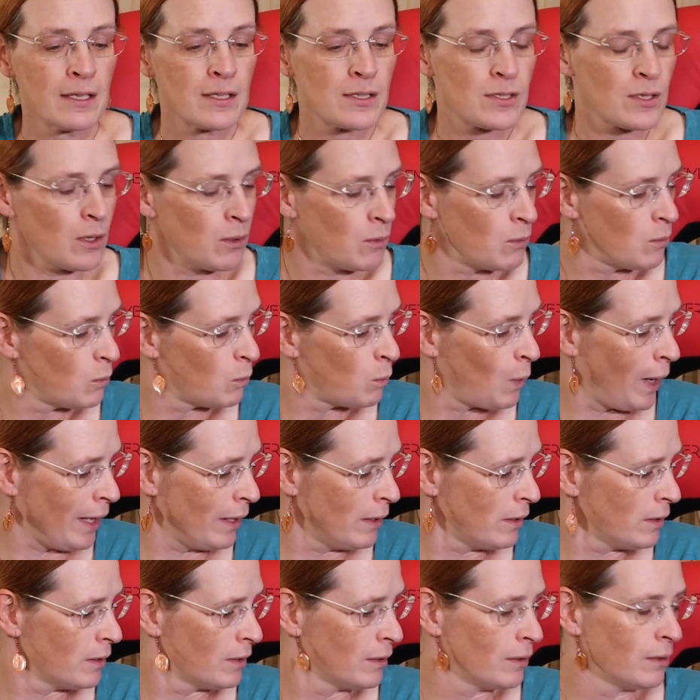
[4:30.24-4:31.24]
So
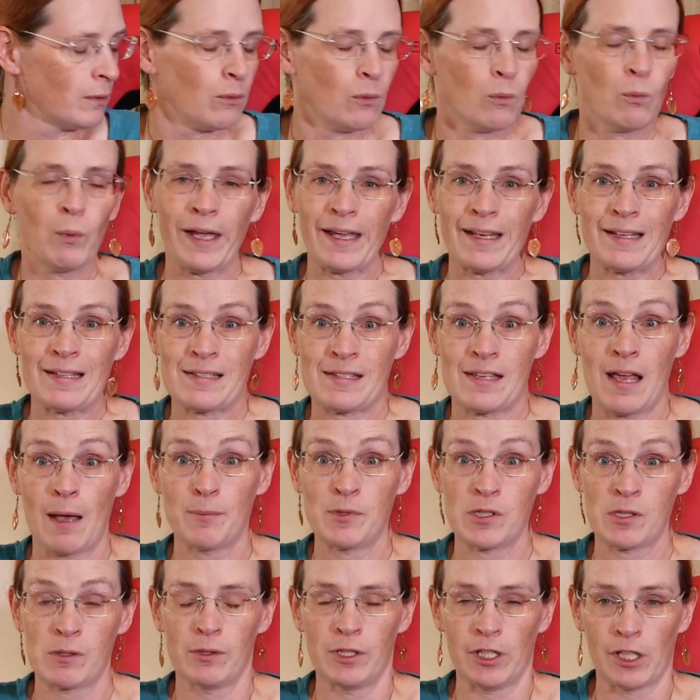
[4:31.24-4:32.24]
while weight is
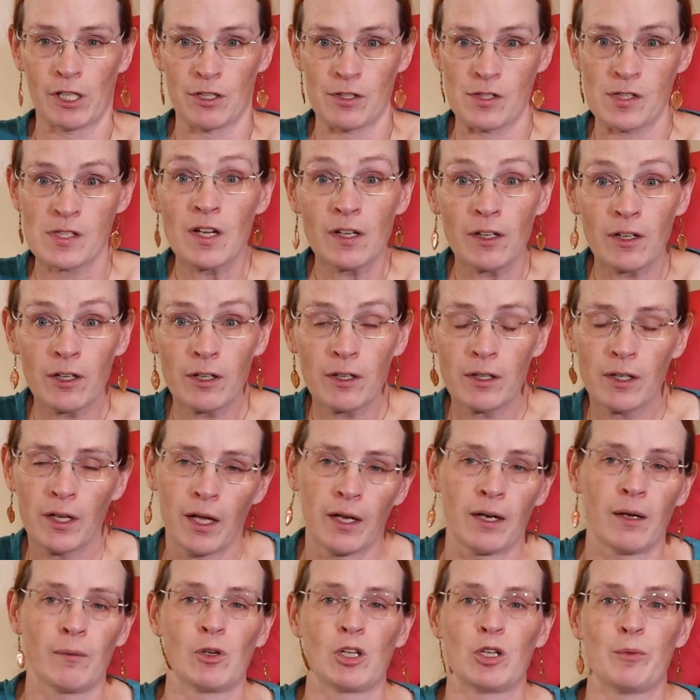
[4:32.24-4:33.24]
absolutely a concern,
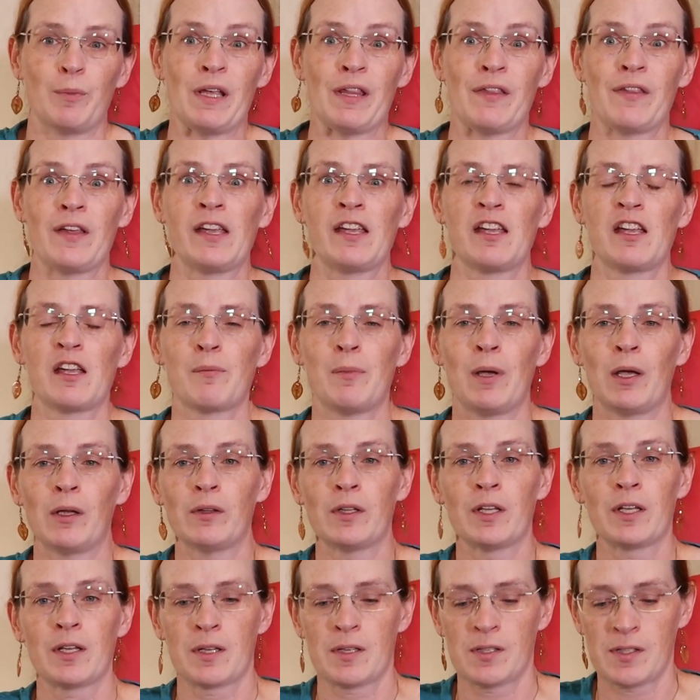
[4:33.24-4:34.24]
and I'm going to be thinking about
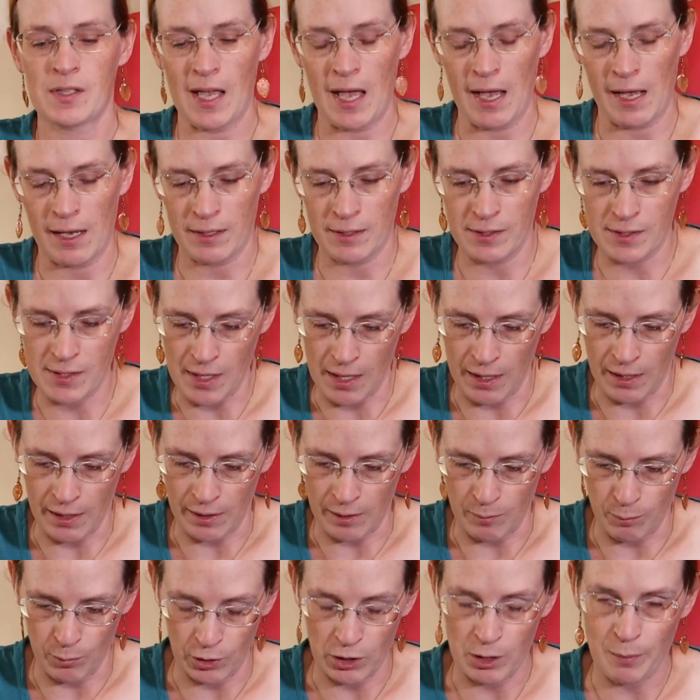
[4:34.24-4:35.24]
this as
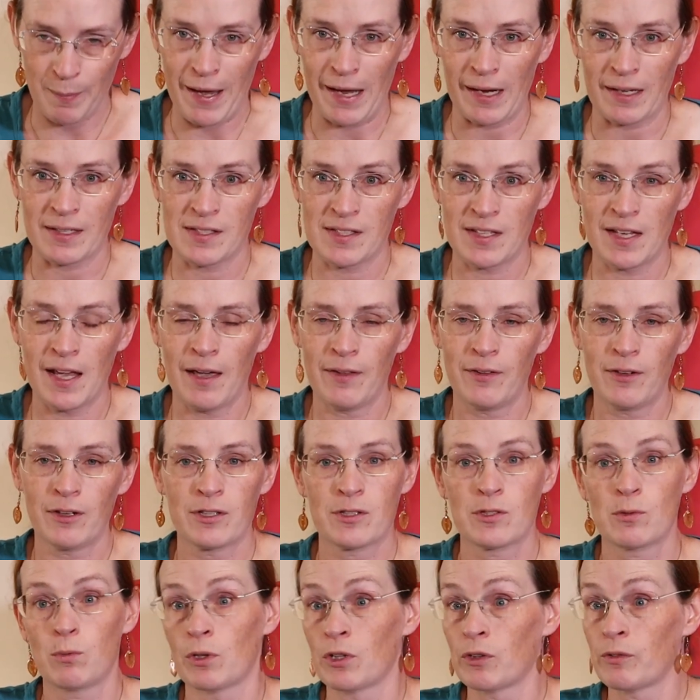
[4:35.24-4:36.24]
I put the packs together,
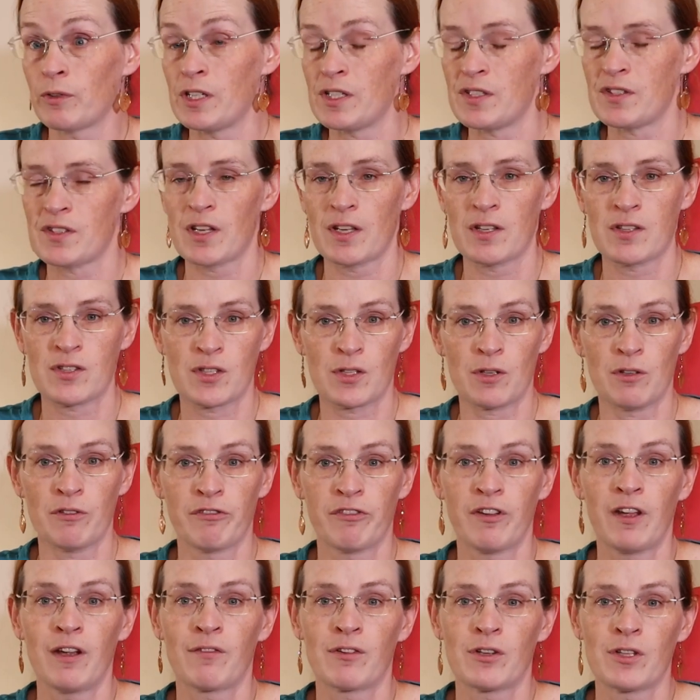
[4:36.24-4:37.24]
it's one of the reasons I still
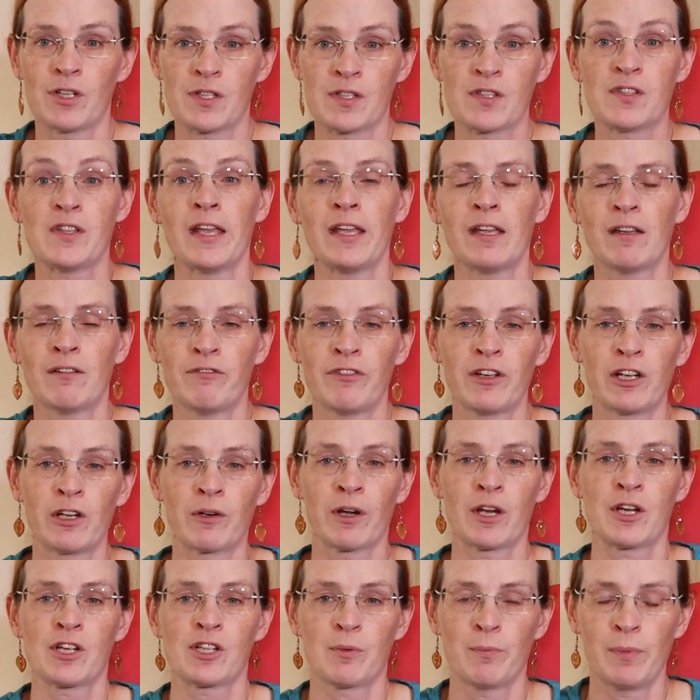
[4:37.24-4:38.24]
favor the snake
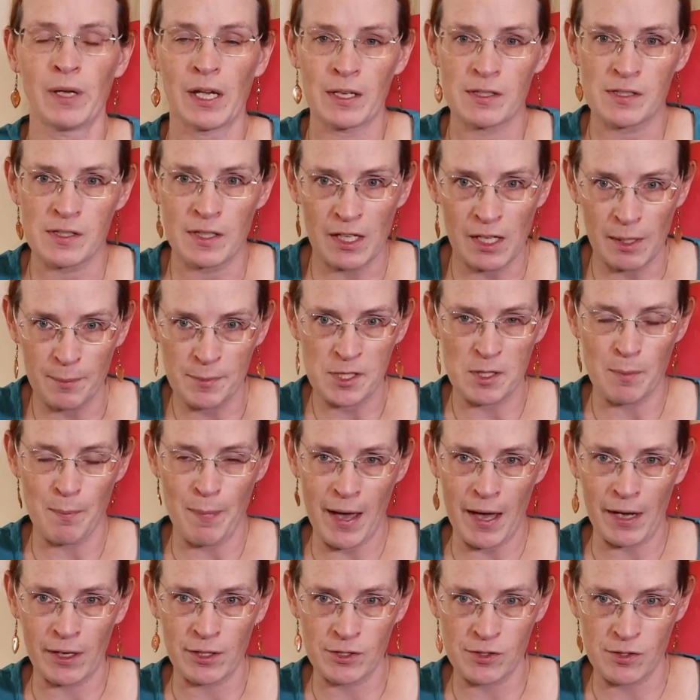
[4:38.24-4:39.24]
configuration, because it keeps the
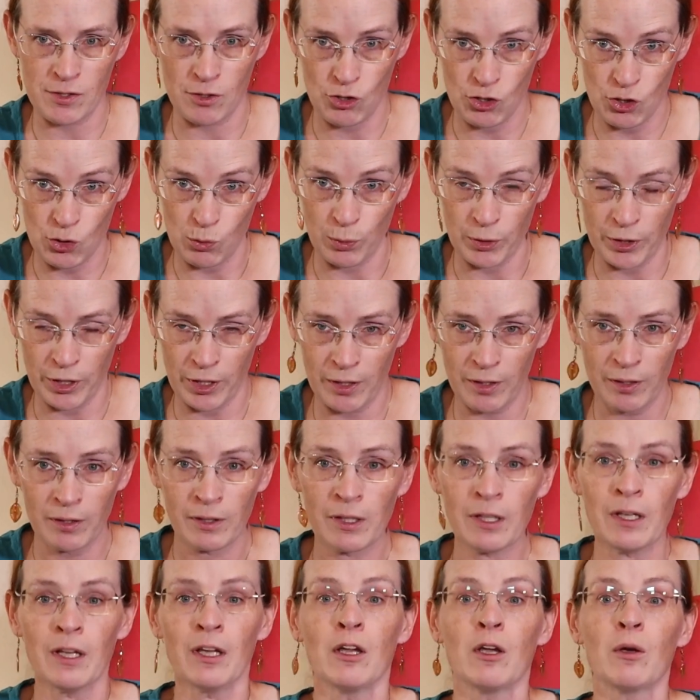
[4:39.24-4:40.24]
packs shorter,
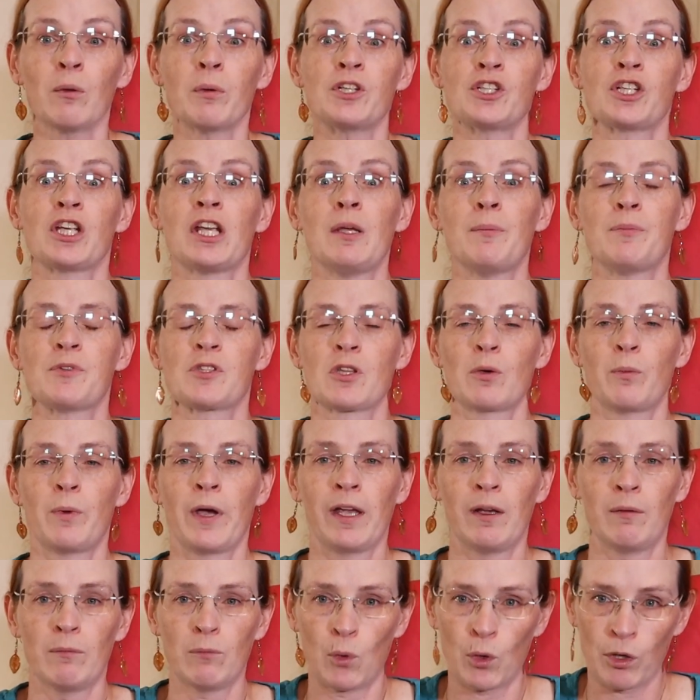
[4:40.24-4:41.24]
which keeps the
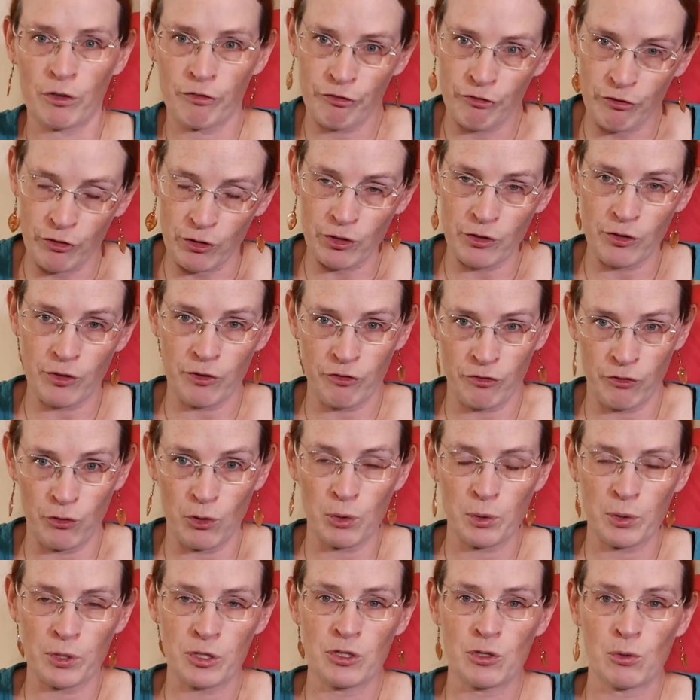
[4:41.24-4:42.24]
weight more further
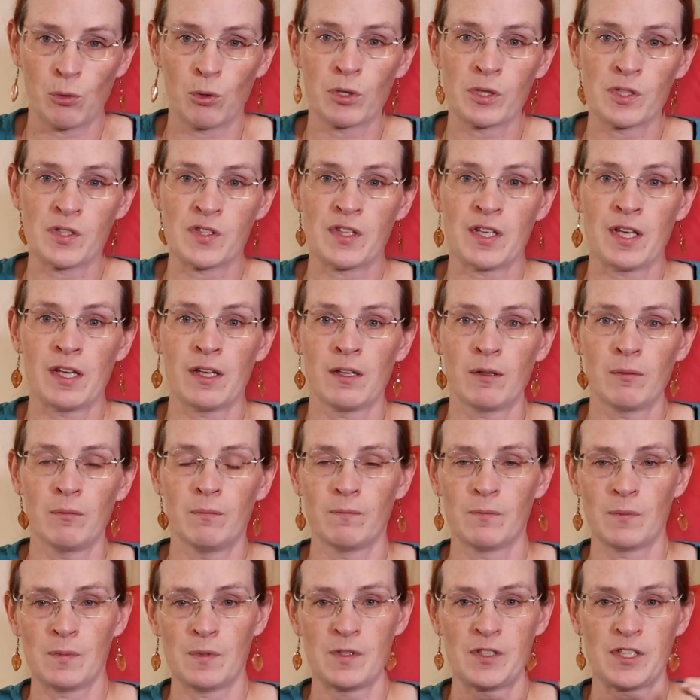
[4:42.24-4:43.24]
forward towards the
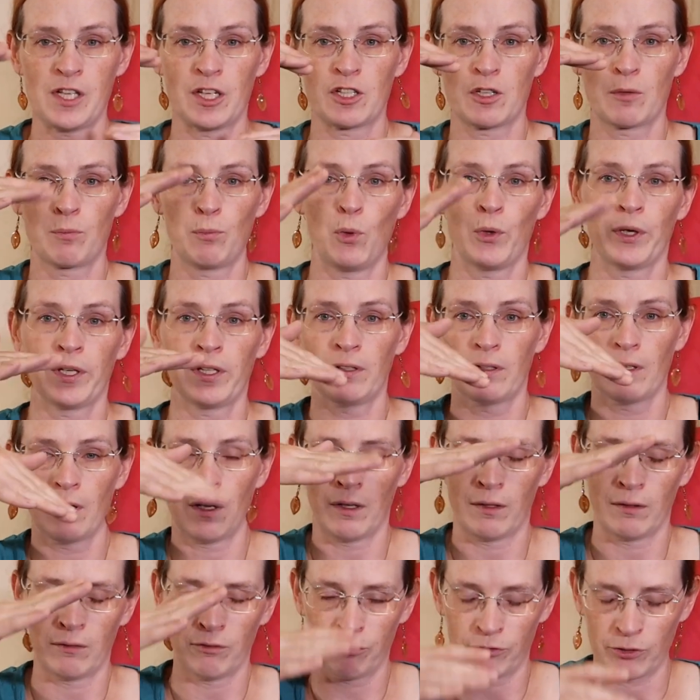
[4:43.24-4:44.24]
center point
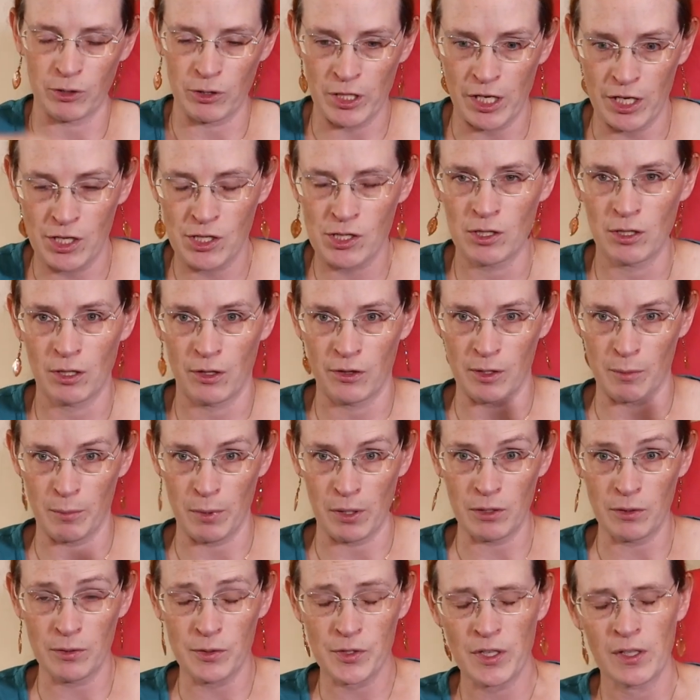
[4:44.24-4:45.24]
of rotation on the
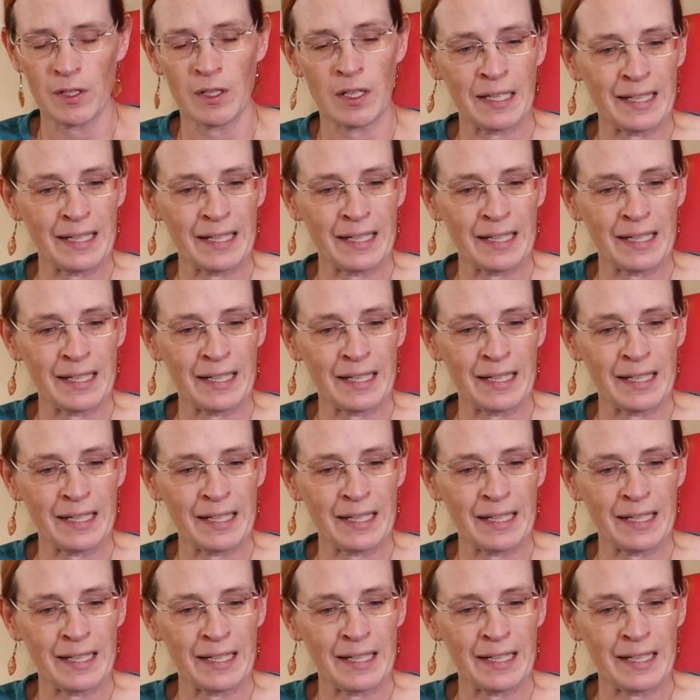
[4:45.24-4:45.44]
boat.